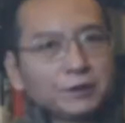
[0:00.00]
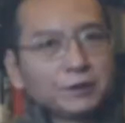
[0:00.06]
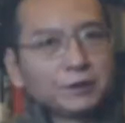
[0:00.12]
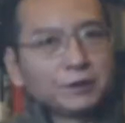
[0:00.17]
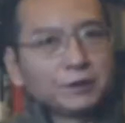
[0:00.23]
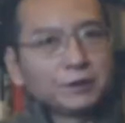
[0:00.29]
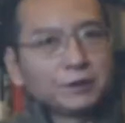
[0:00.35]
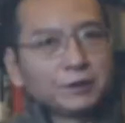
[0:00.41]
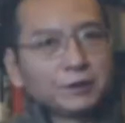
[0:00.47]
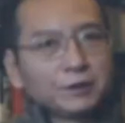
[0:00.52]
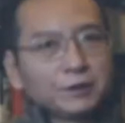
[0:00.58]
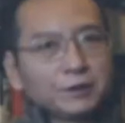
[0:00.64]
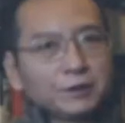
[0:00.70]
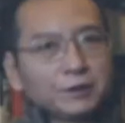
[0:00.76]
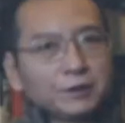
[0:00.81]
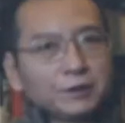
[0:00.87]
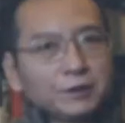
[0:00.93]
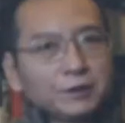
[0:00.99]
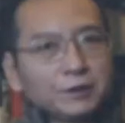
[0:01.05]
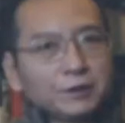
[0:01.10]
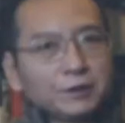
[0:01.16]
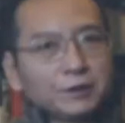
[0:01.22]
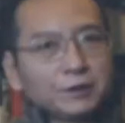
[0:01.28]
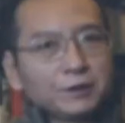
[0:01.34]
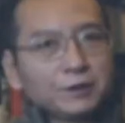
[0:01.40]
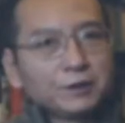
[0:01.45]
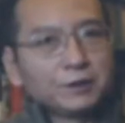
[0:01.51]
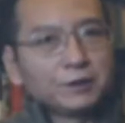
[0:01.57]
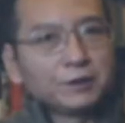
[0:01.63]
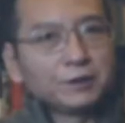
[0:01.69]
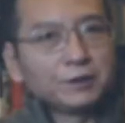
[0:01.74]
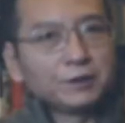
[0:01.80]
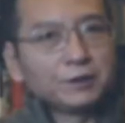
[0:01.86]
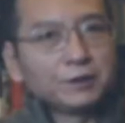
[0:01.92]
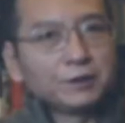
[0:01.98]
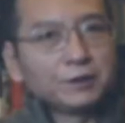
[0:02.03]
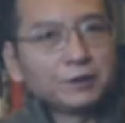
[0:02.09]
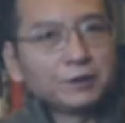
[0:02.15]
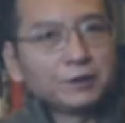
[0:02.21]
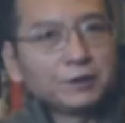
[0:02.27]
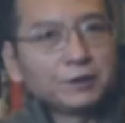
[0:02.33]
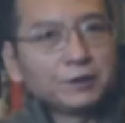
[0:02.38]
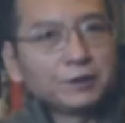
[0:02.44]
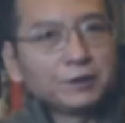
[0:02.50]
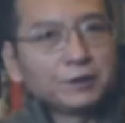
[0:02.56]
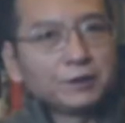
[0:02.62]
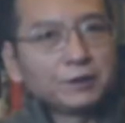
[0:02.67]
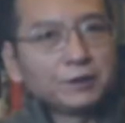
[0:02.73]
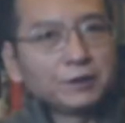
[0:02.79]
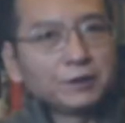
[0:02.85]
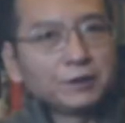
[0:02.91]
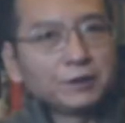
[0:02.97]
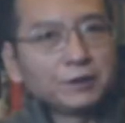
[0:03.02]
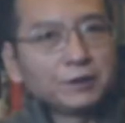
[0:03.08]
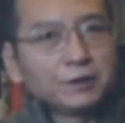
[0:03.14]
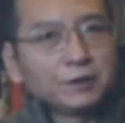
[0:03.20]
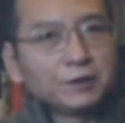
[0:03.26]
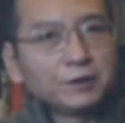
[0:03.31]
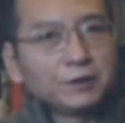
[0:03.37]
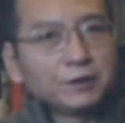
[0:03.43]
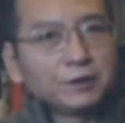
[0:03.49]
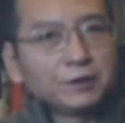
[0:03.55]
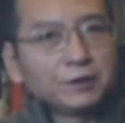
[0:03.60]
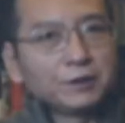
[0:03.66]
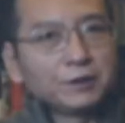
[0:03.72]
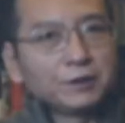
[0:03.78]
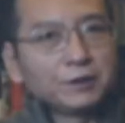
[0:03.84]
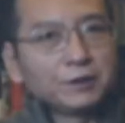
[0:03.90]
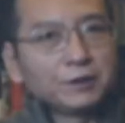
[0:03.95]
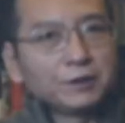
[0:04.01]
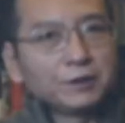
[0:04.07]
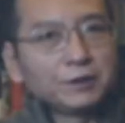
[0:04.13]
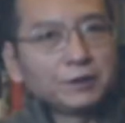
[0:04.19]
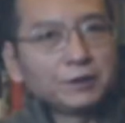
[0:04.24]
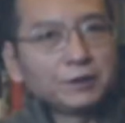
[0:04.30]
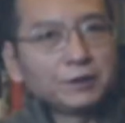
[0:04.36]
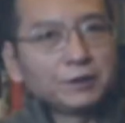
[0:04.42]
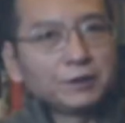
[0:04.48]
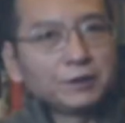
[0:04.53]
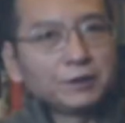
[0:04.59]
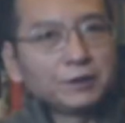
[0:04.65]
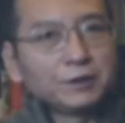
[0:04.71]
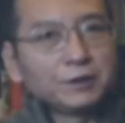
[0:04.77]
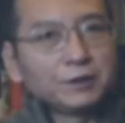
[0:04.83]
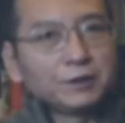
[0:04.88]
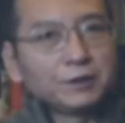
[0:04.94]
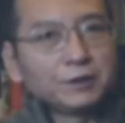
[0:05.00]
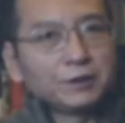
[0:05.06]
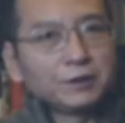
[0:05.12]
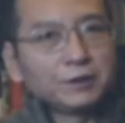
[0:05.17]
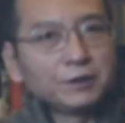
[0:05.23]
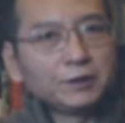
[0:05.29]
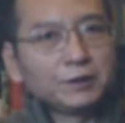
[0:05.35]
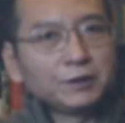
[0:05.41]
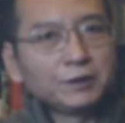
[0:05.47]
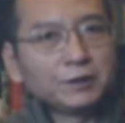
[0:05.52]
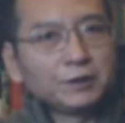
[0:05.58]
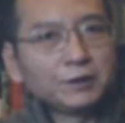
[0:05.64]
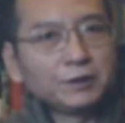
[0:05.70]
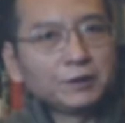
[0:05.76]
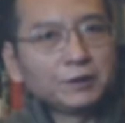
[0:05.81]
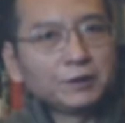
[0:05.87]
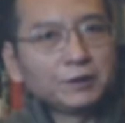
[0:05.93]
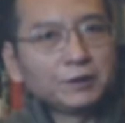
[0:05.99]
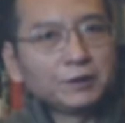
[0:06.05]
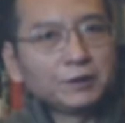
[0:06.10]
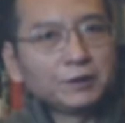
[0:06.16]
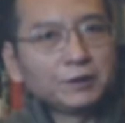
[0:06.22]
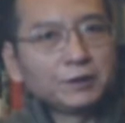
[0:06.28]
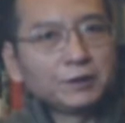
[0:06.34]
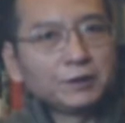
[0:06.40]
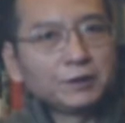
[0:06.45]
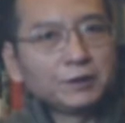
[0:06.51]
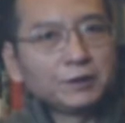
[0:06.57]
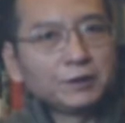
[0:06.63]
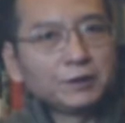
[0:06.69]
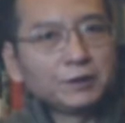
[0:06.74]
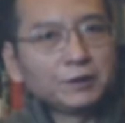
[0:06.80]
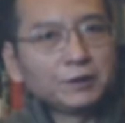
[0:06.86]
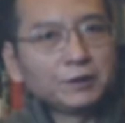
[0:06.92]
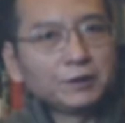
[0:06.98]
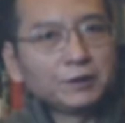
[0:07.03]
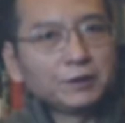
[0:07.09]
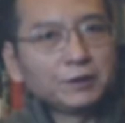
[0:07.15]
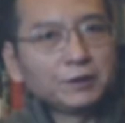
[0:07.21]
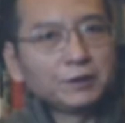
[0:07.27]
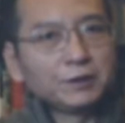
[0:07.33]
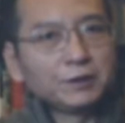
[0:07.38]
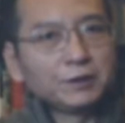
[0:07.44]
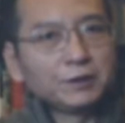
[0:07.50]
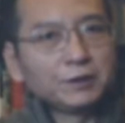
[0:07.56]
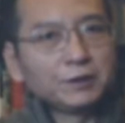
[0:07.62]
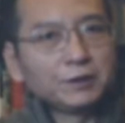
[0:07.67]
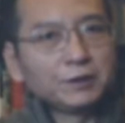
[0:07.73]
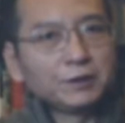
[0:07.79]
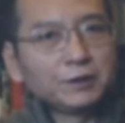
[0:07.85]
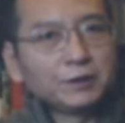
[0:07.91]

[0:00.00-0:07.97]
The person shown says nothing.